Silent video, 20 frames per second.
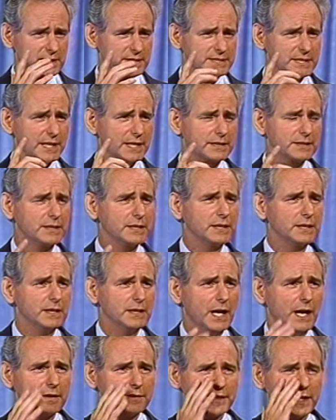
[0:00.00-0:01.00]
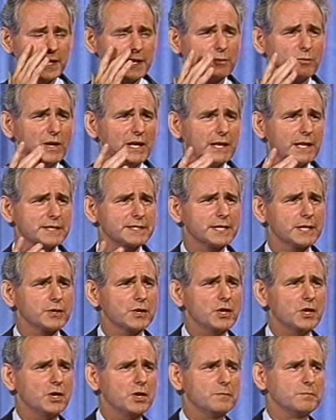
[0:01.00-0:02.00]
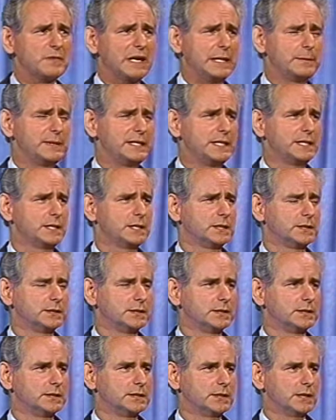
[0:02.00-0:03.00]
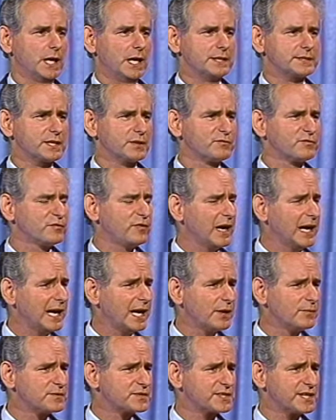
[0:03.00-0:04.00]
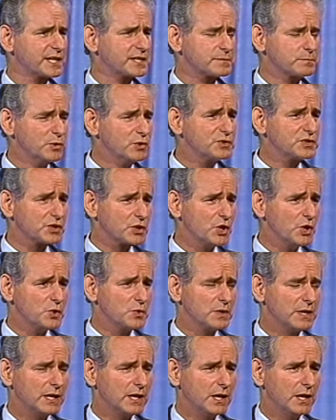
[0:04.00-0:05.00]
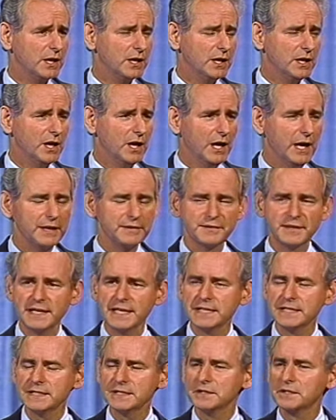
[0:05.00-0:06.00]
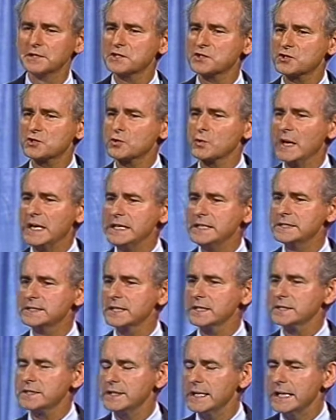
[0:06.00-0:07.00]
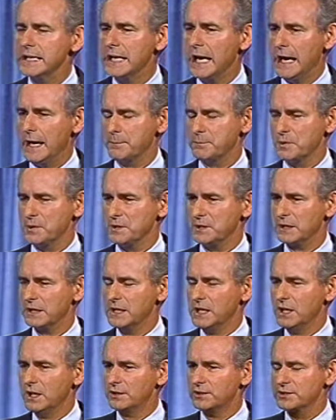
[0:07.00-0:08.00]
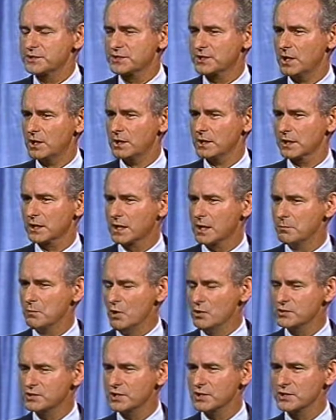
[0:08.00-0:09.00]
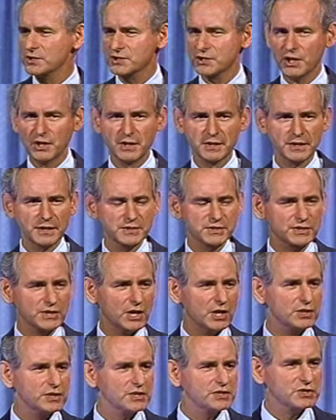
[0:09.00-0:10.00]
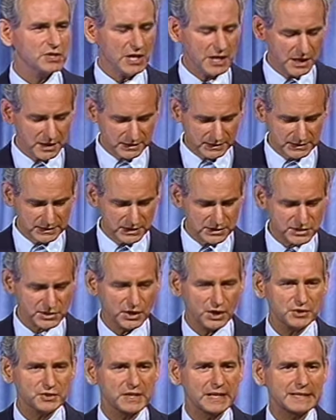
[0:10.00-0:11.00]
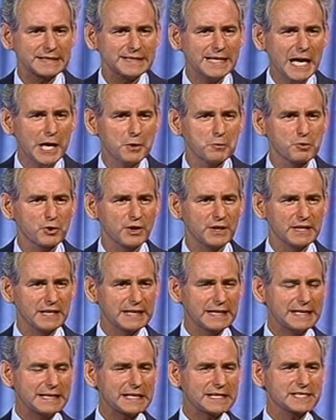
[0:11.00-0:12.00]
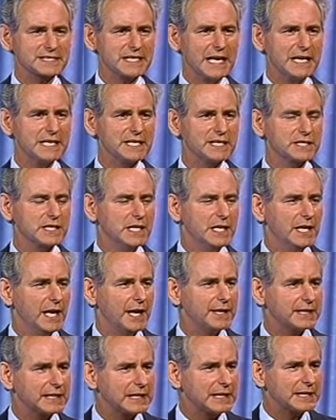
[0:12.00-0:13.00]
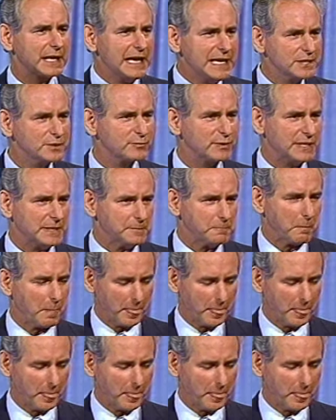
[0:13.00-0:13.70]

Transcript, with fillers: They said, I thought it well. I said, oh, maybe I said, five, six moons ago. And then the strangest thing happened. There started a commotion started, and they started to talk, and they started to get louder, and they got excited, and they got angry.